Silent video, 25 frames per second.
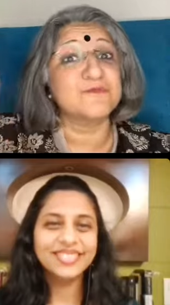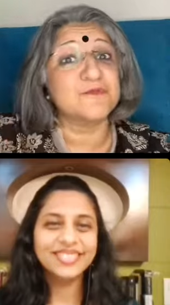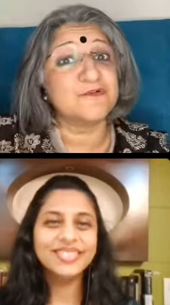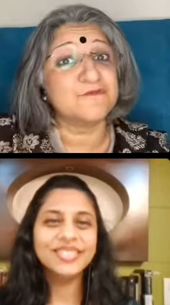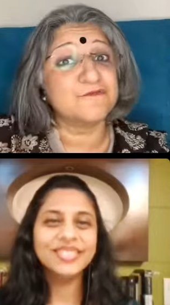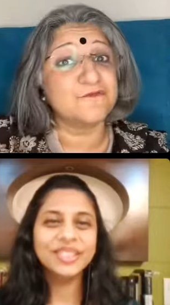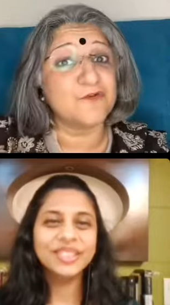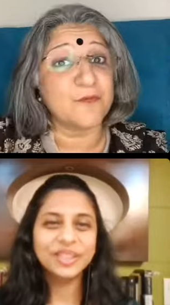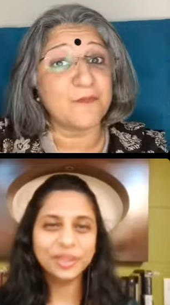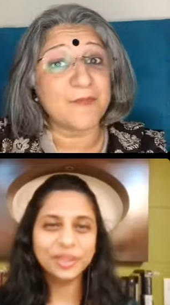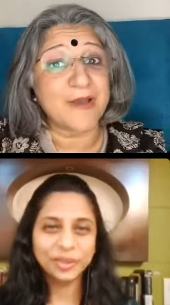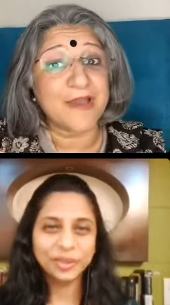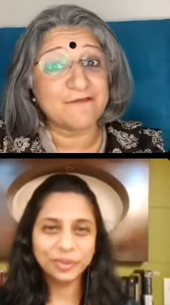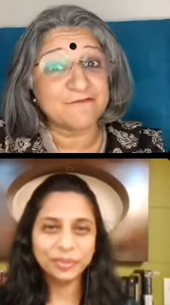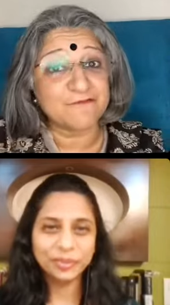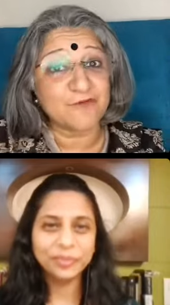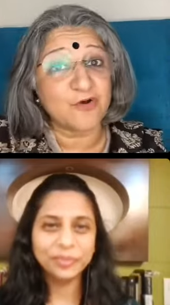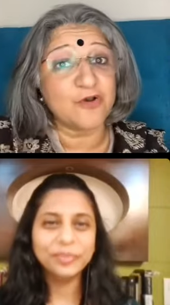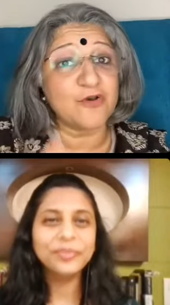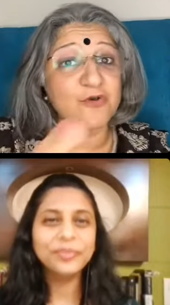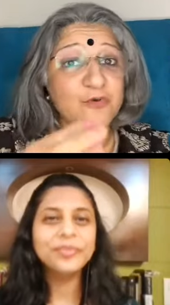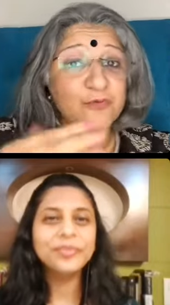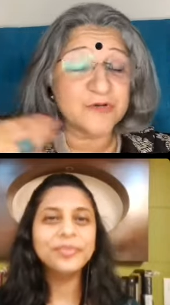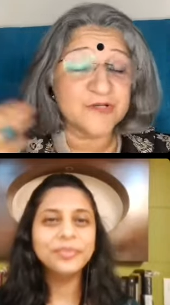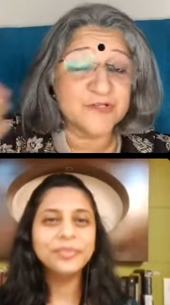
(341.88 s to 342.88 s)
Speaker 1: in the
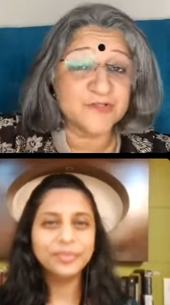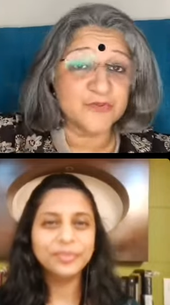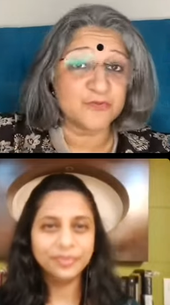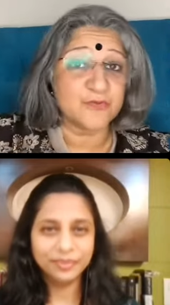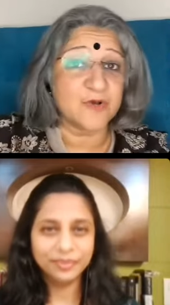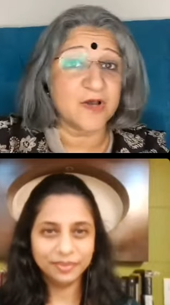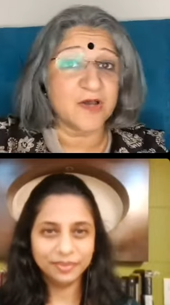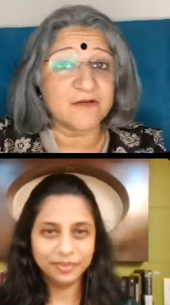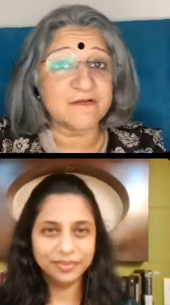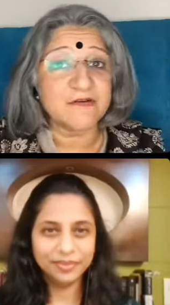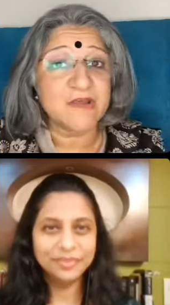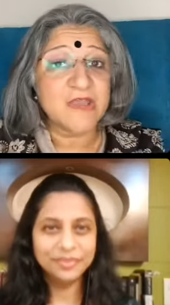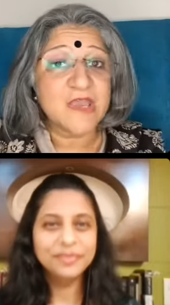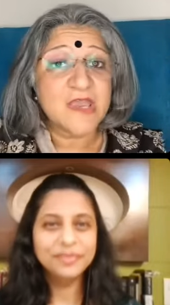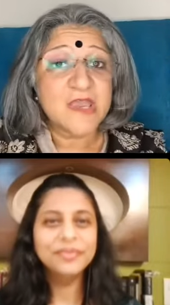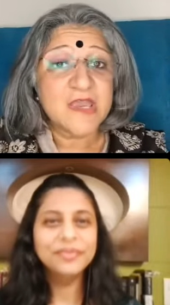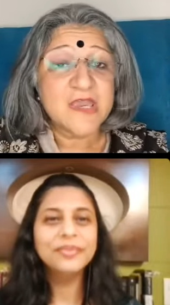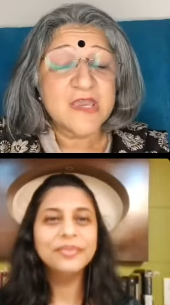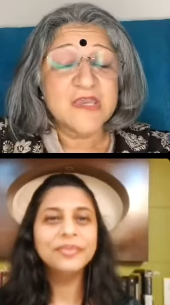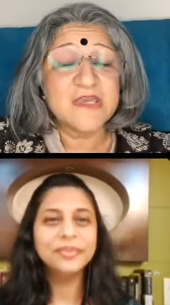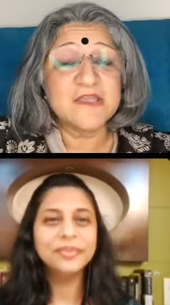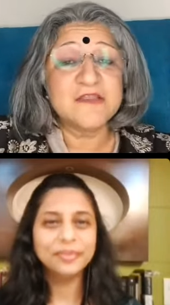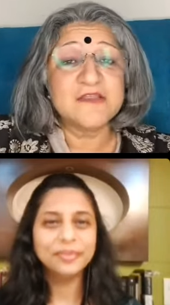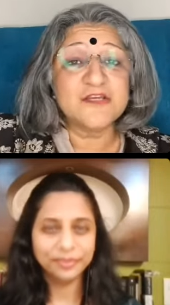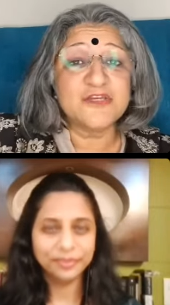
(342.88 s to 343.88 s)
U.S. Working.
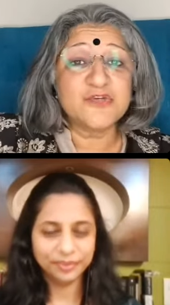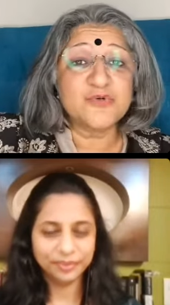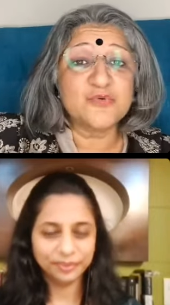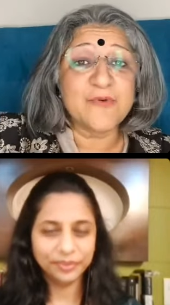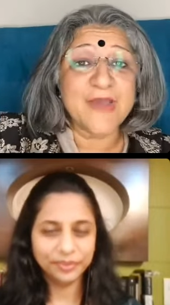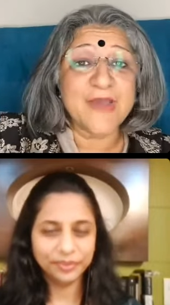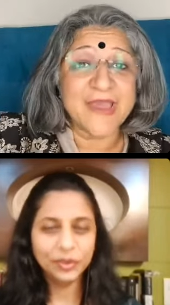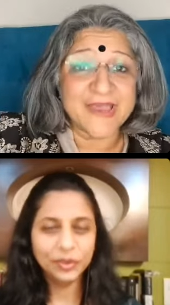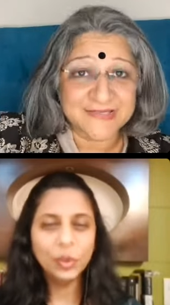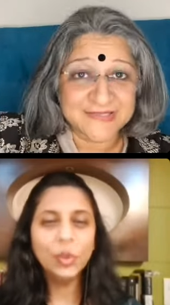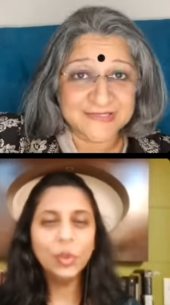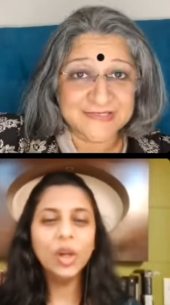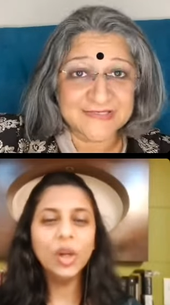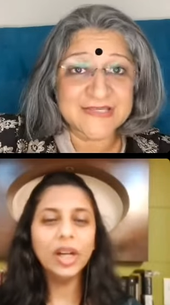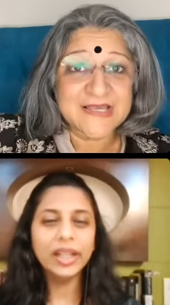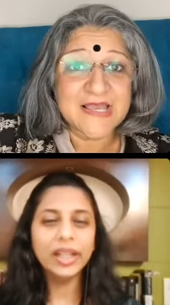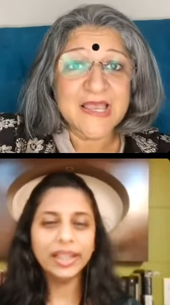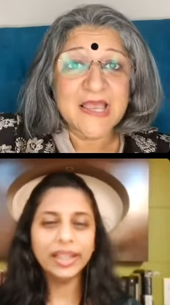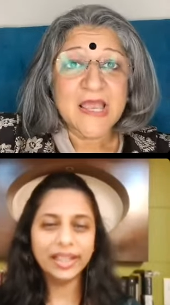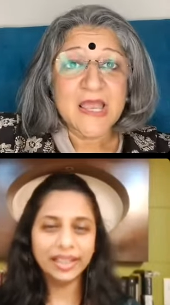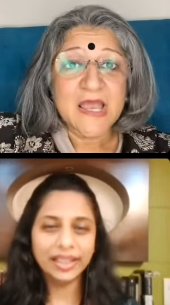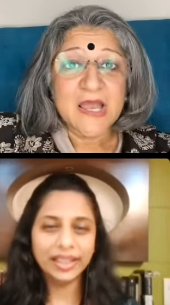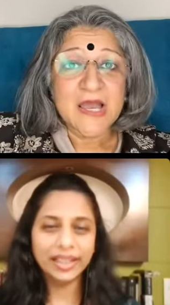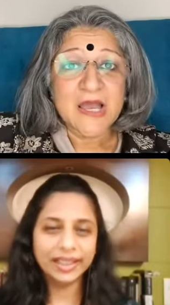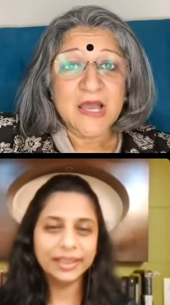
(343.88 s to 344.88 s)
Um, or other places.